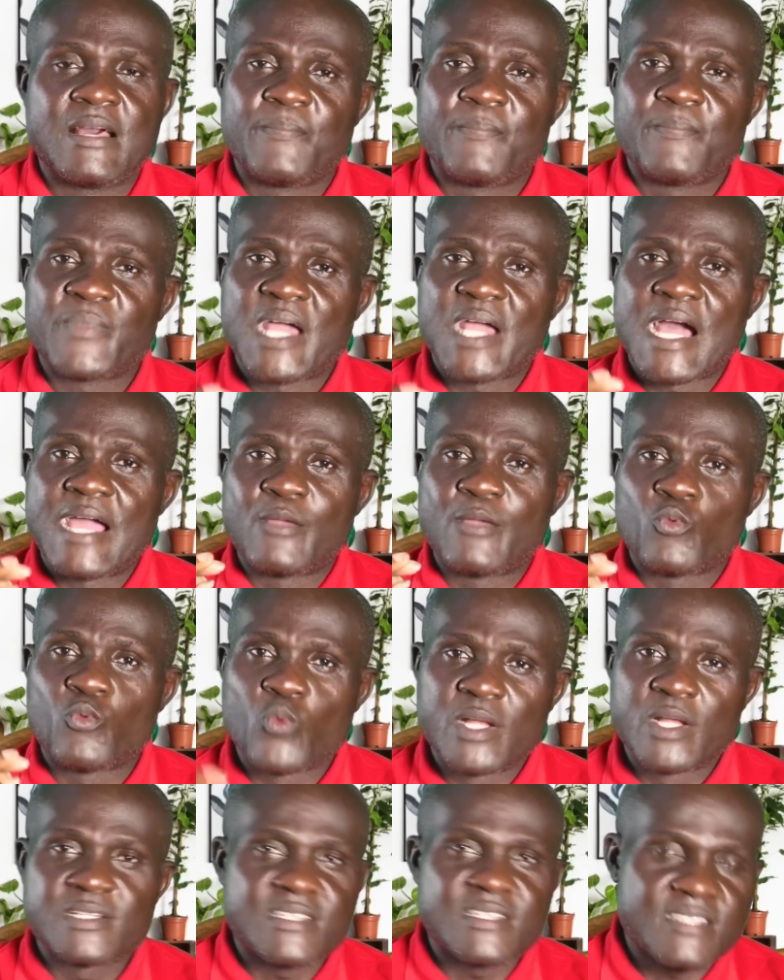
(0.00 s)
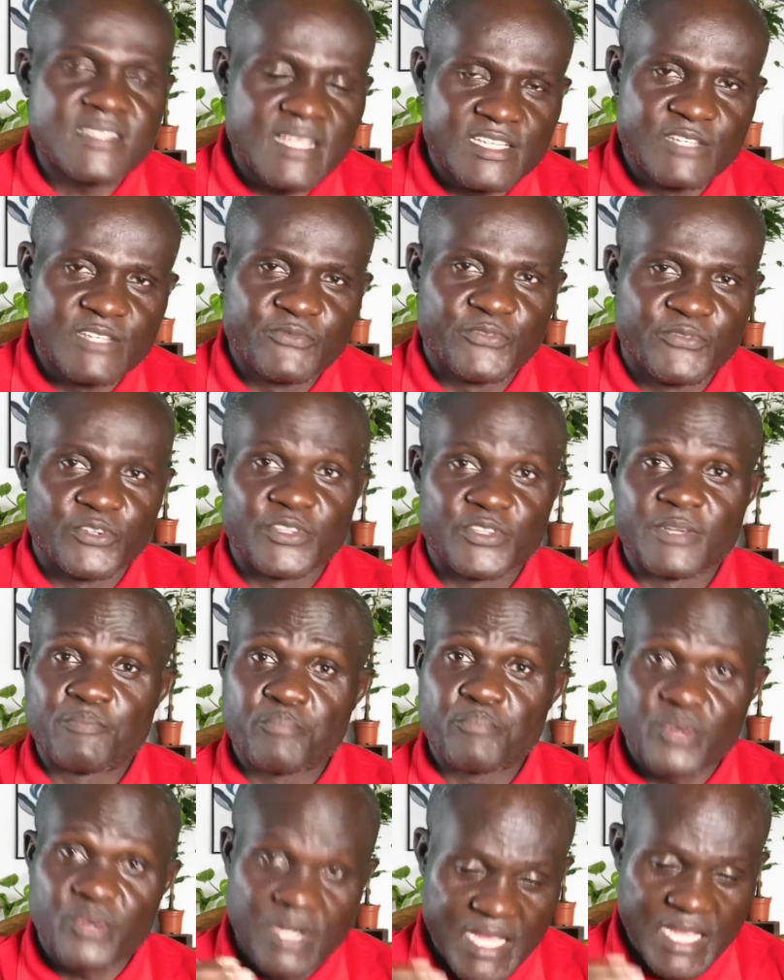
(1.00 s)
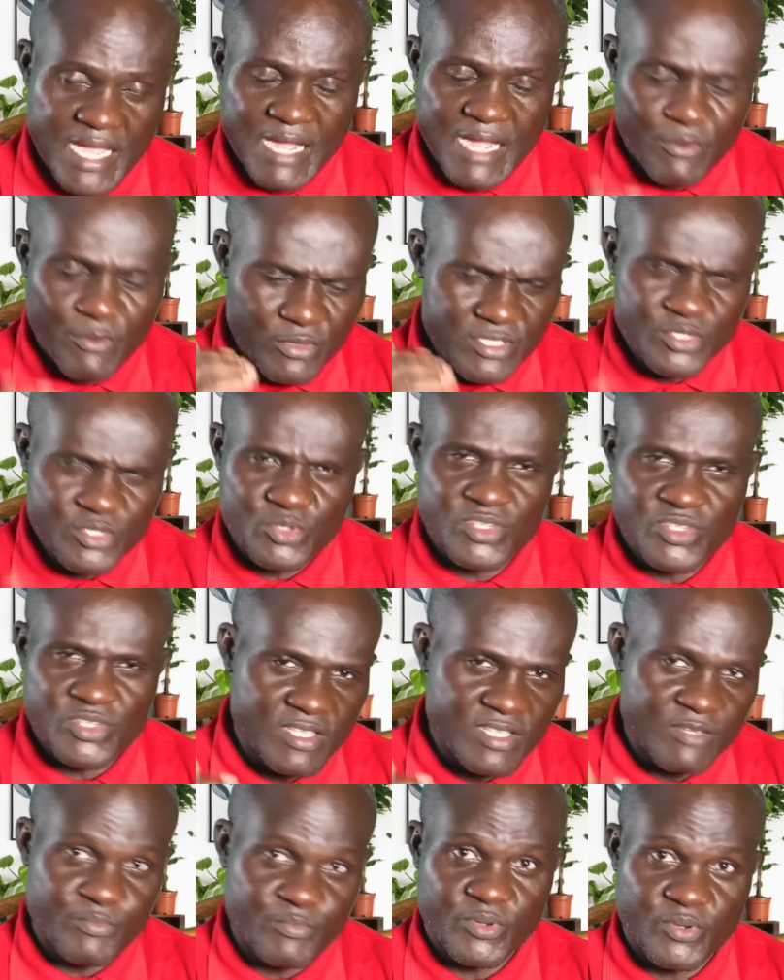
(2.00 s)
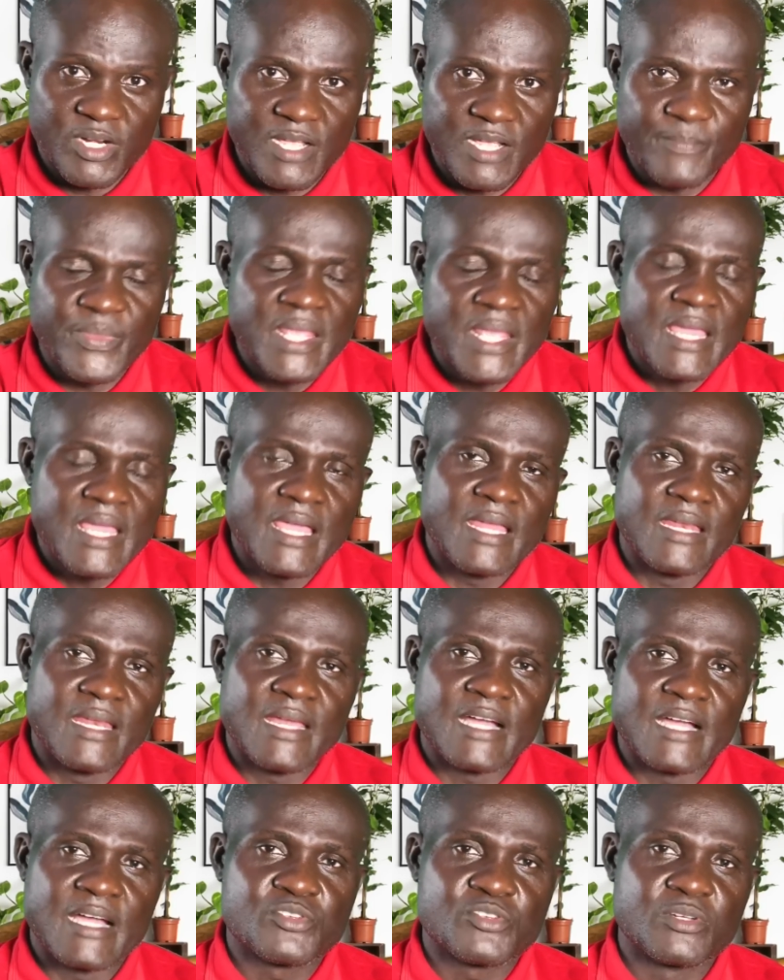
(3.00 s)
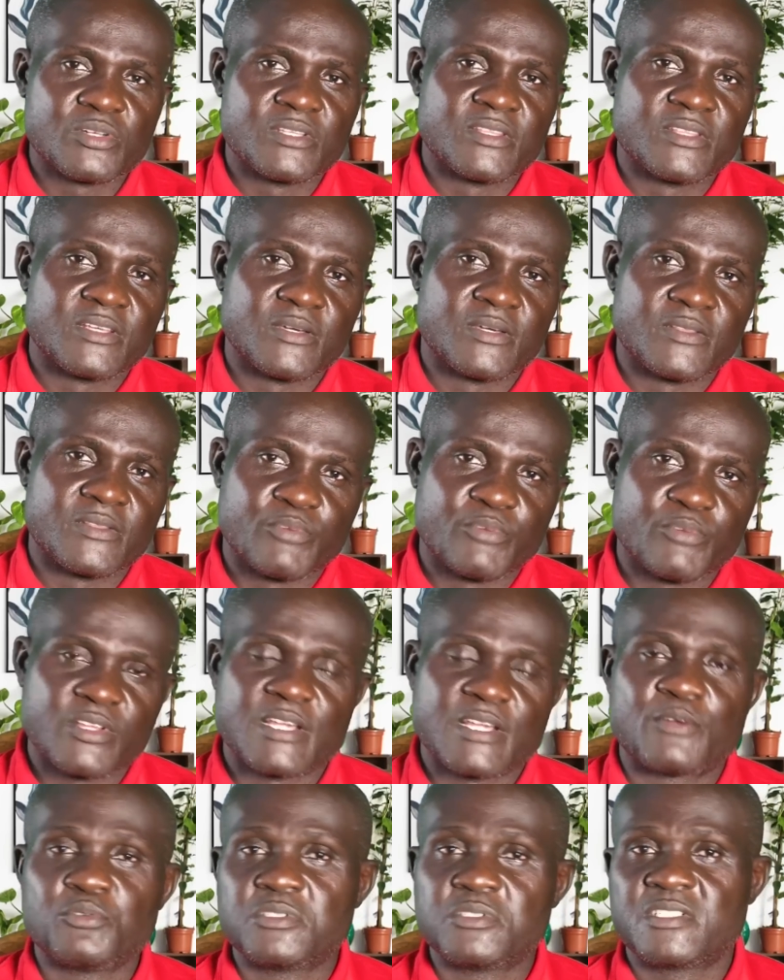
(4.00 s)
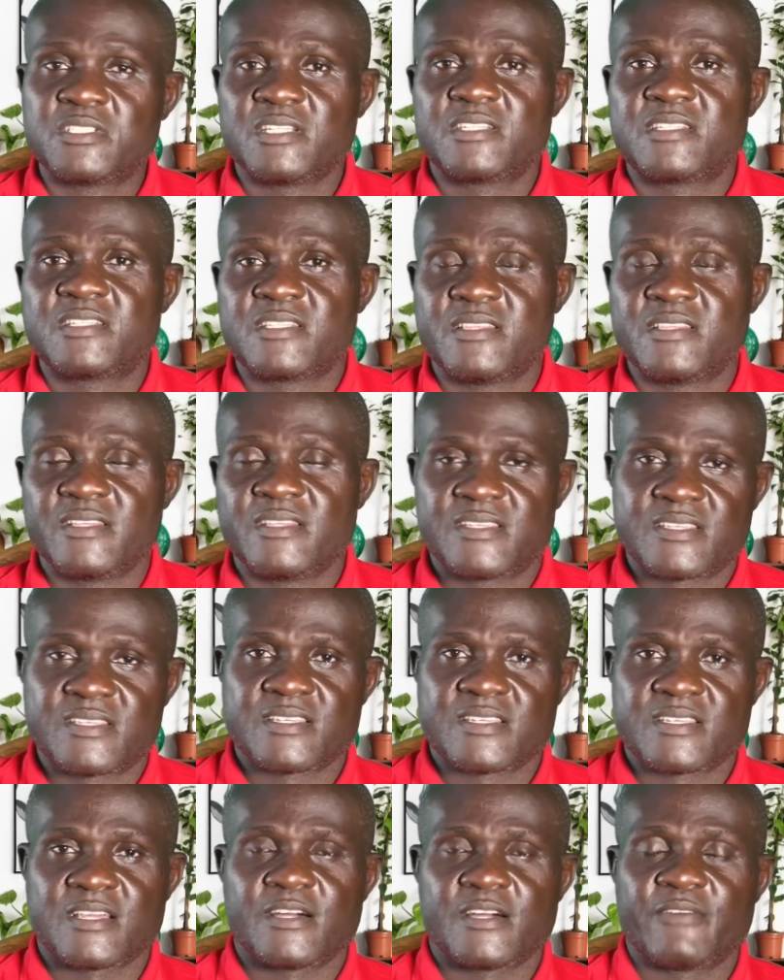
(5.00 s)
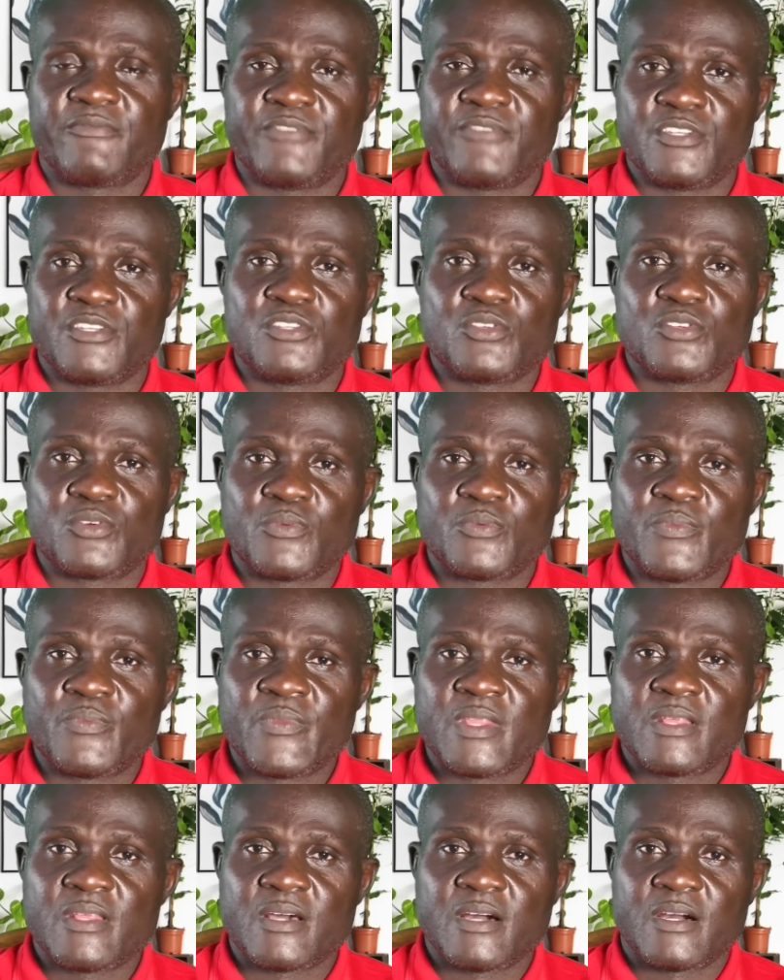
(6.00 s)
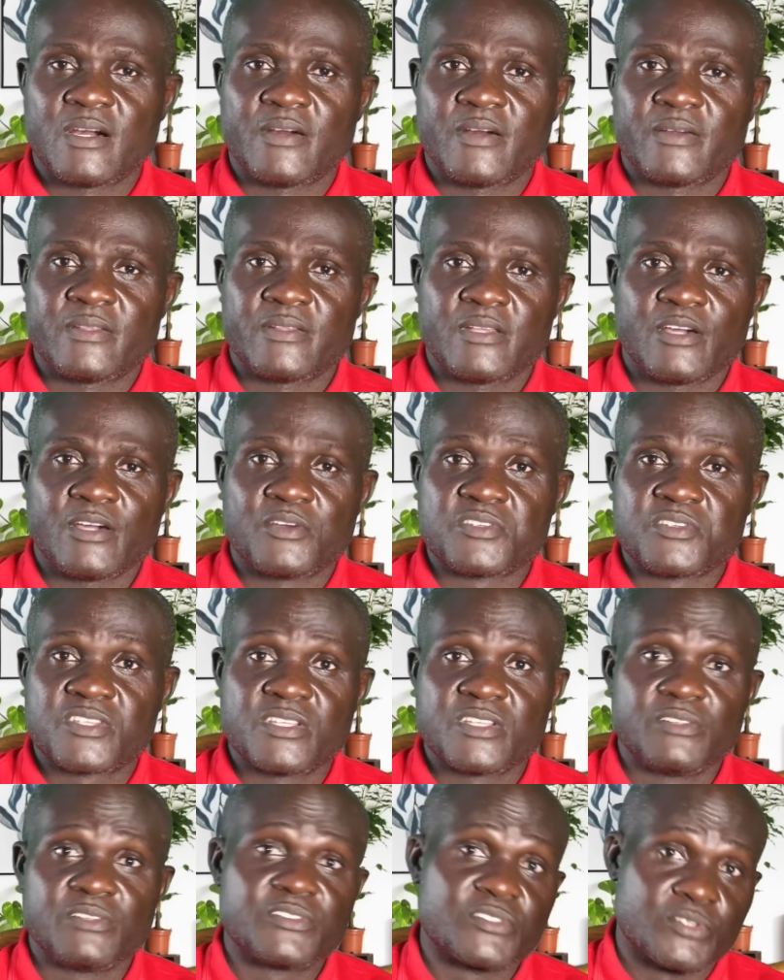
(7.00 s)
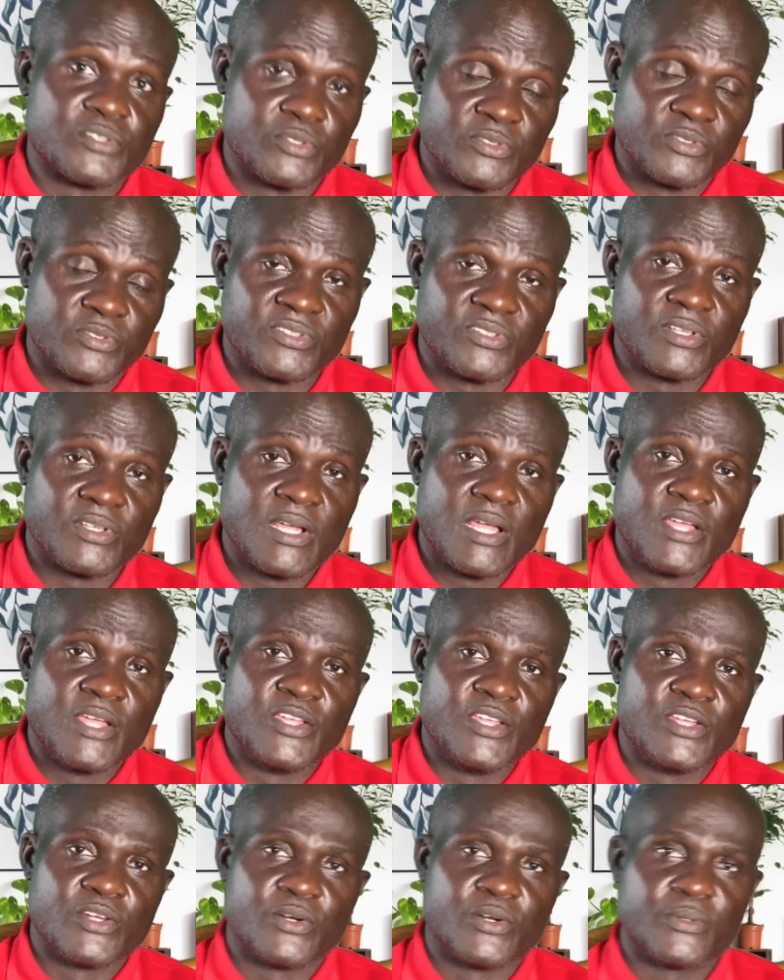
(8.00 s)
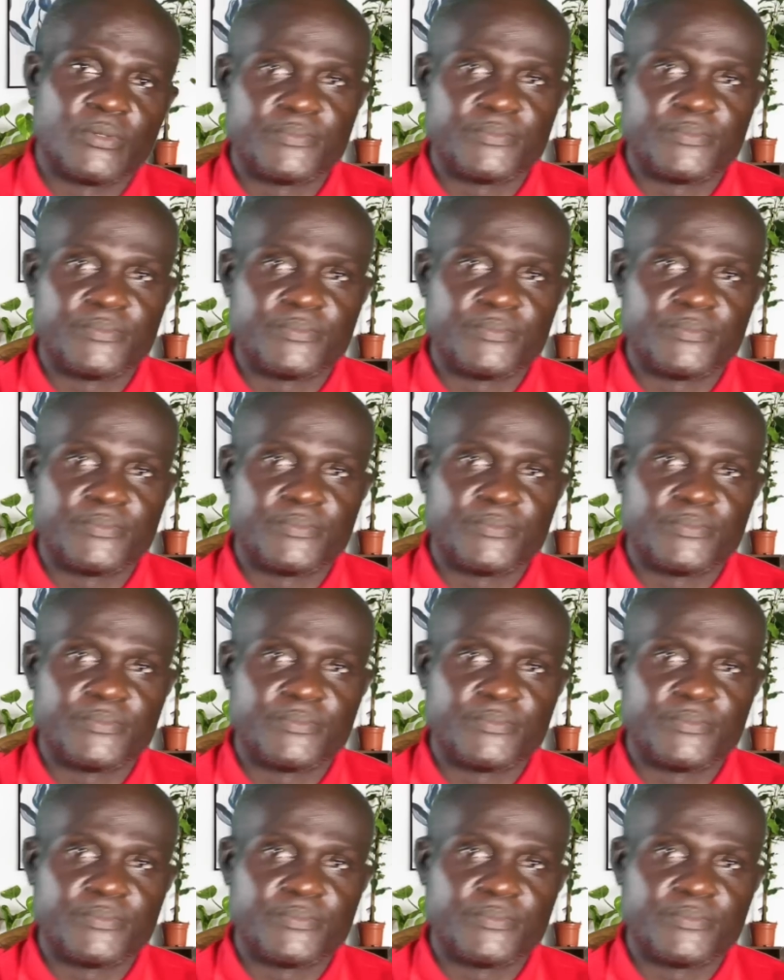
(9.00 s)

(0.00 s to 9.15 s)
I went searching for the prayer. I want to see the prayer. And actually, the brother who did this video, The Unsealed Truth, you know,